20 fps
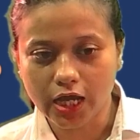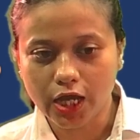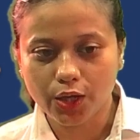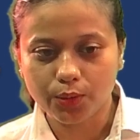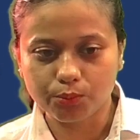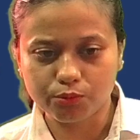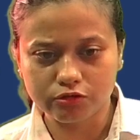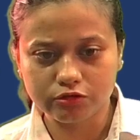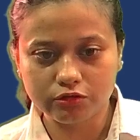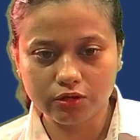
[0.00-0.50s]

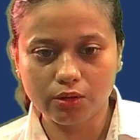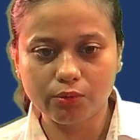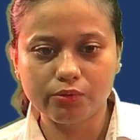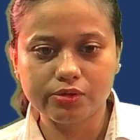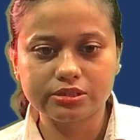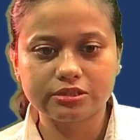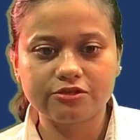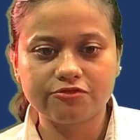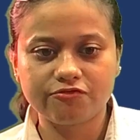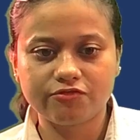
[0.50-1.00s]
Buddha was
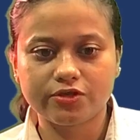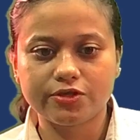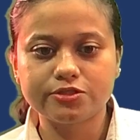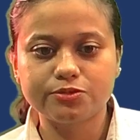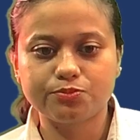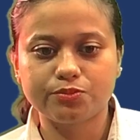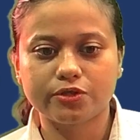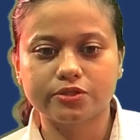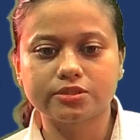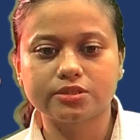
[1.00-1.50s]
the first
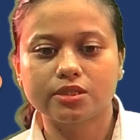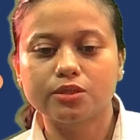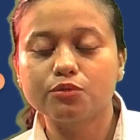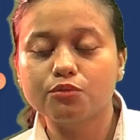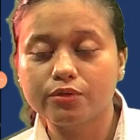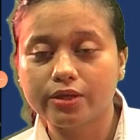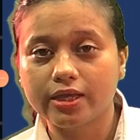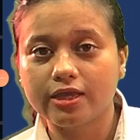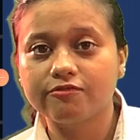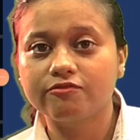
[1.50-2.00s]
person who
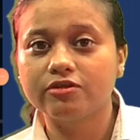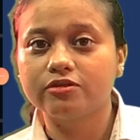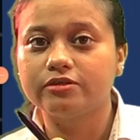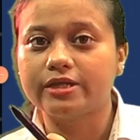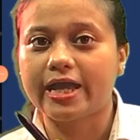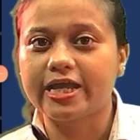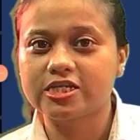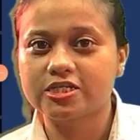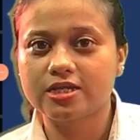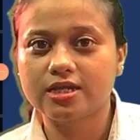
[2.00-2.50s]
gave a
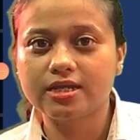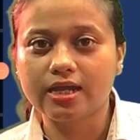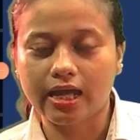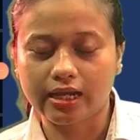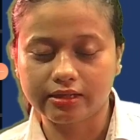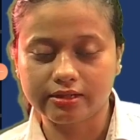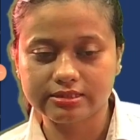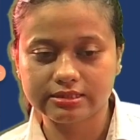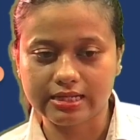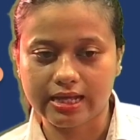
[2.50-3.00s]
rational
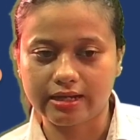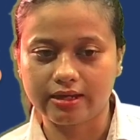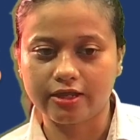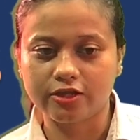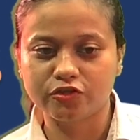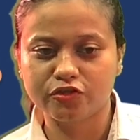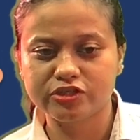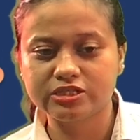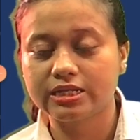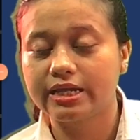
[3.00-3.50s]
understanding,
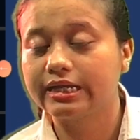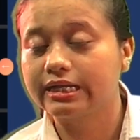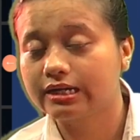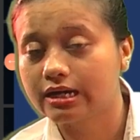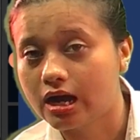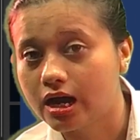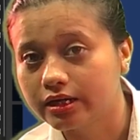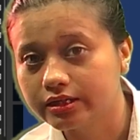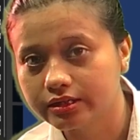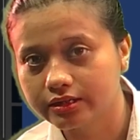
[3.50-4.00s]
just like
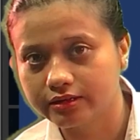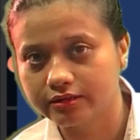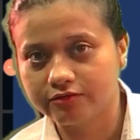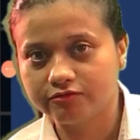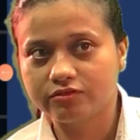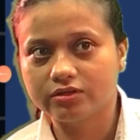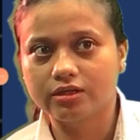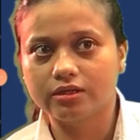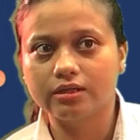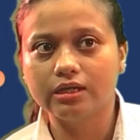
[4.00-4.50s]
Kant gave
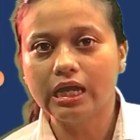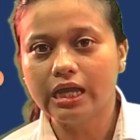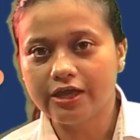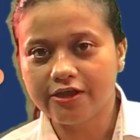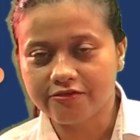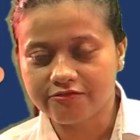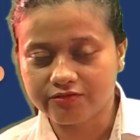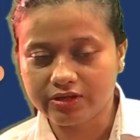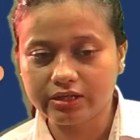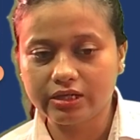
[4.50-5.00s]
a
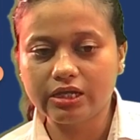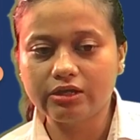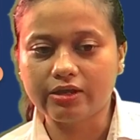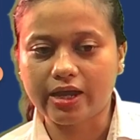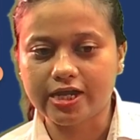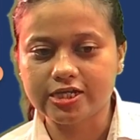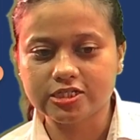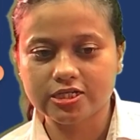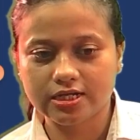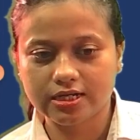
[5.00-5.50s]
very
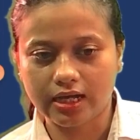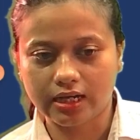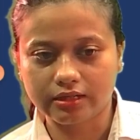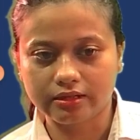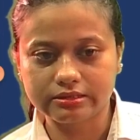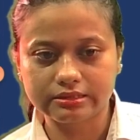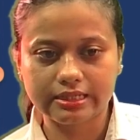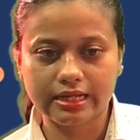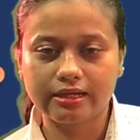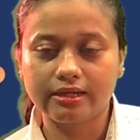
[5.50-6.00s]
rational
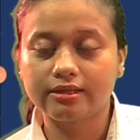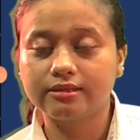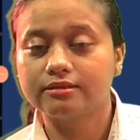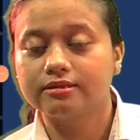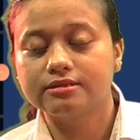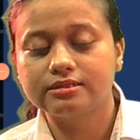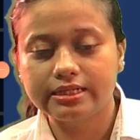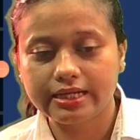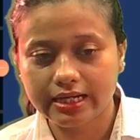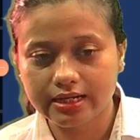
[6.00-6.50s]
understanding, the
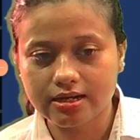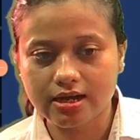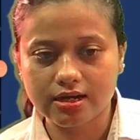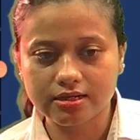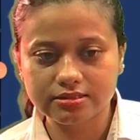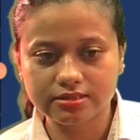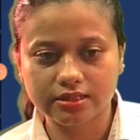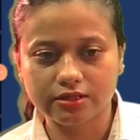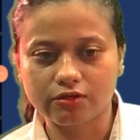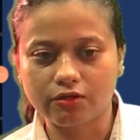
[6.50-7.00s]
Descartes
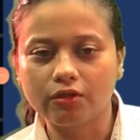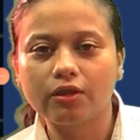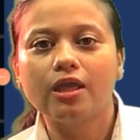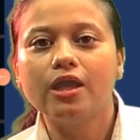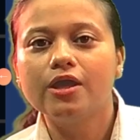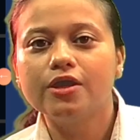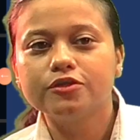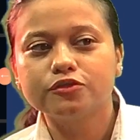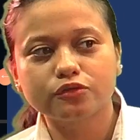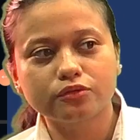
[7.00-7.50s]
and all.
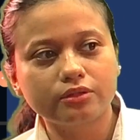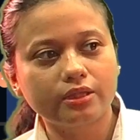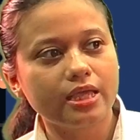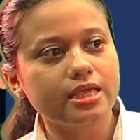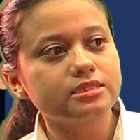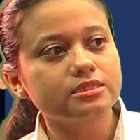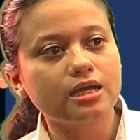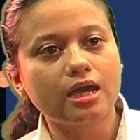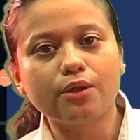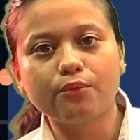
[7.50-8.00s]
So these
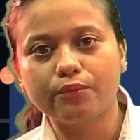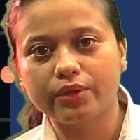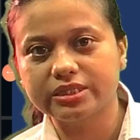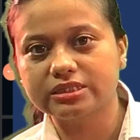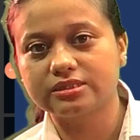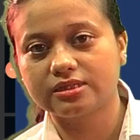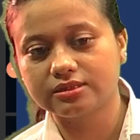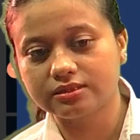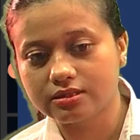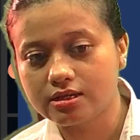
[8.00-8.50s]
are
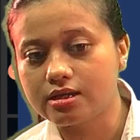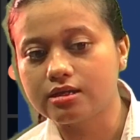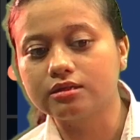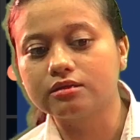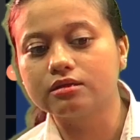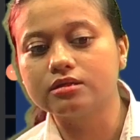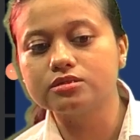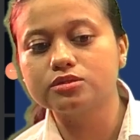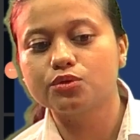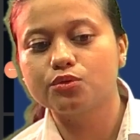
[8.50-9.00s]
Western
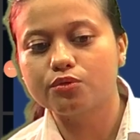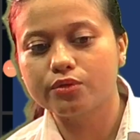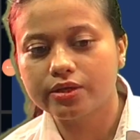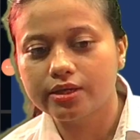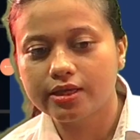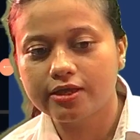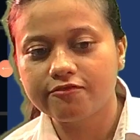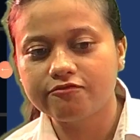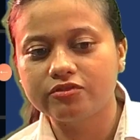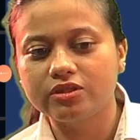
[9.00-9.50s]
thinkers who
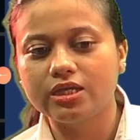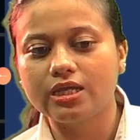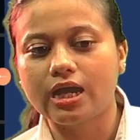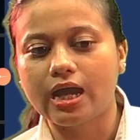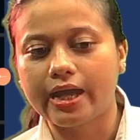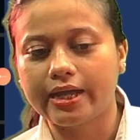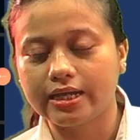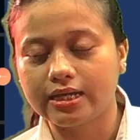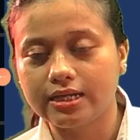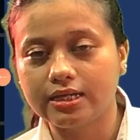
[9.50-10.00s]
gave the
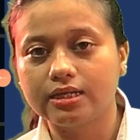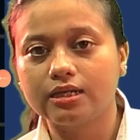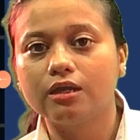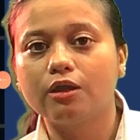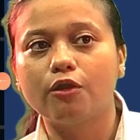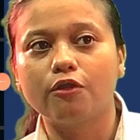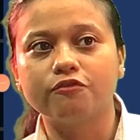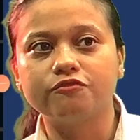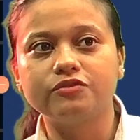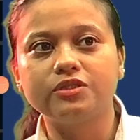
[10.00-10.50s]
idea
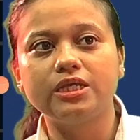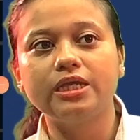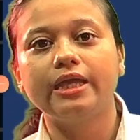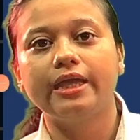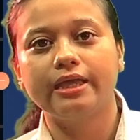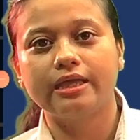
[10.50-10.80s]
of the